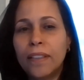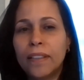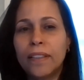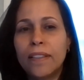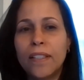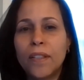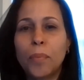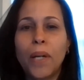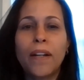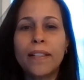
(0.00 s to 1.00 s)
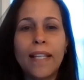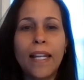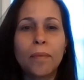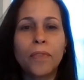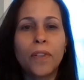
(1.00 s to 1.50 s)
in this new
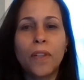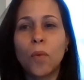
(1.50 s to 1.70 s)
paradigm for the